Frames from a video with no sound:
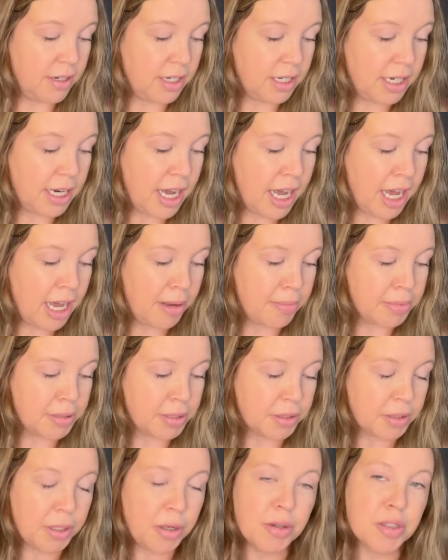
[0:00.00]

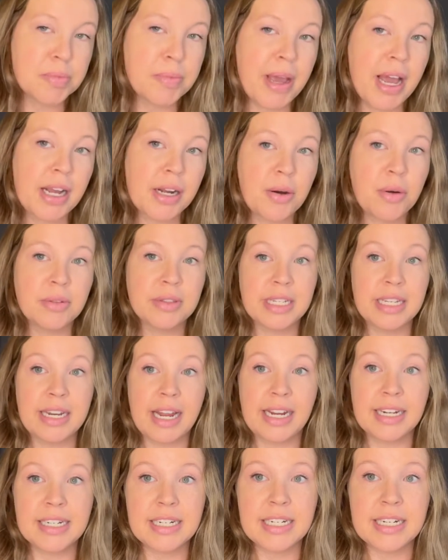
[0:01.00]
comps goes back only
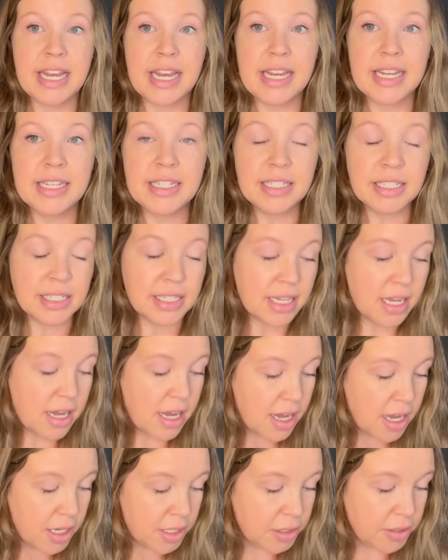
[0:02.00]
90 days.
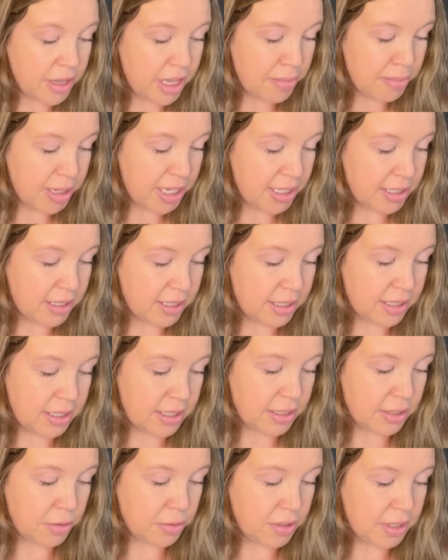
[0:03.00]
So that means this
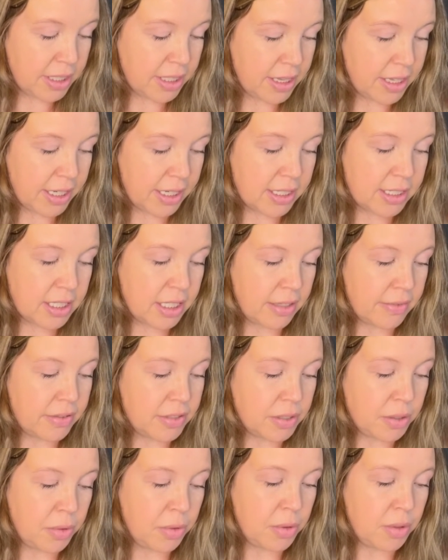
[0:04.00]
is only things that have
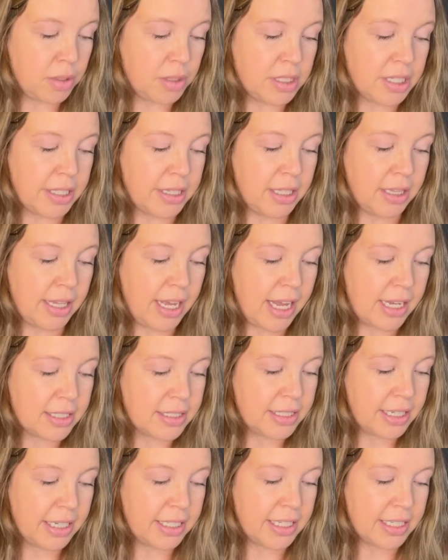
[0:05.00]
sold in the
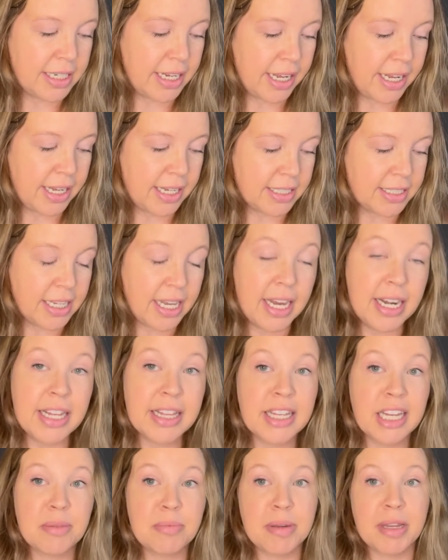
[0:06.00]
last 90 days.
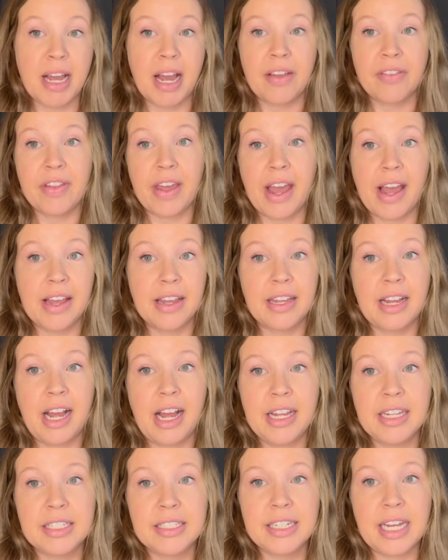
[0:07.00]
Anything beyond that
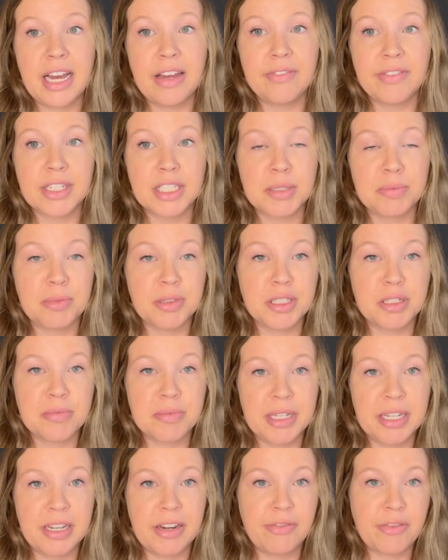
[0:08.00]
is not visible to
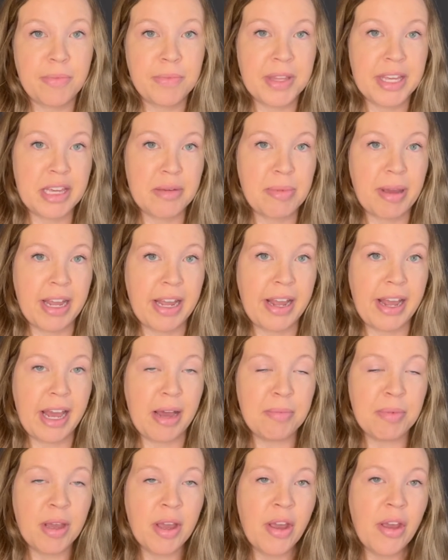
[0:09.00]
me from the eBay
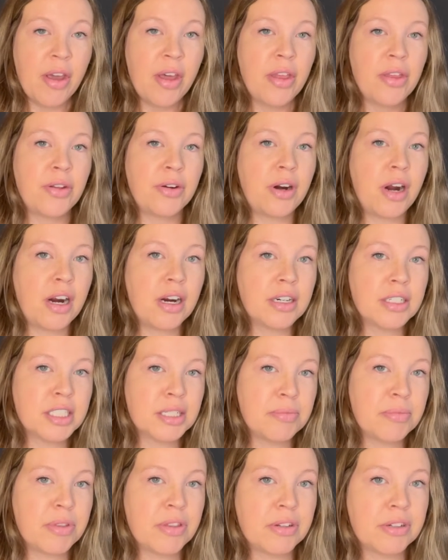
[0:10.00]
app. There are
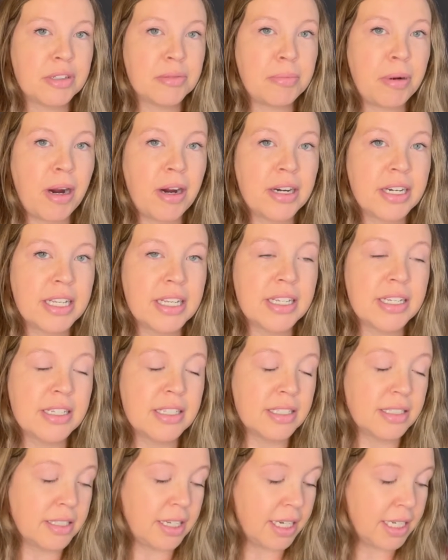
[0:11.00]
some
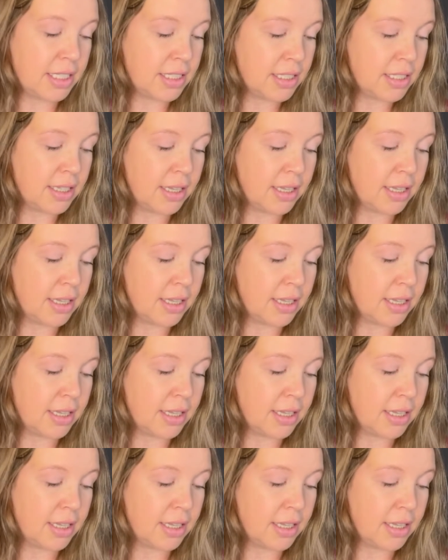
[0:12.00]
third-party sites